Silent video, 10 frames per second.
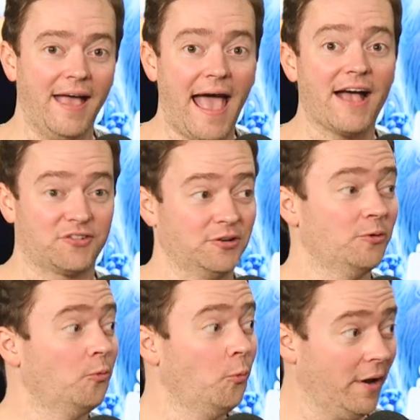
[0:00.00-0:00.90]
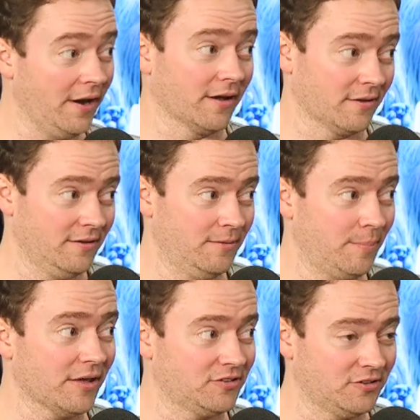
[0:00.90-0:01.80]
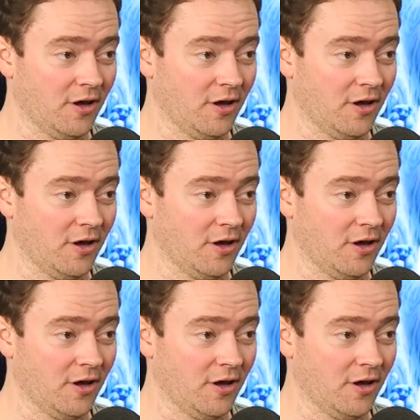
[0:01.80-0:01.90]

actually winning Best Song.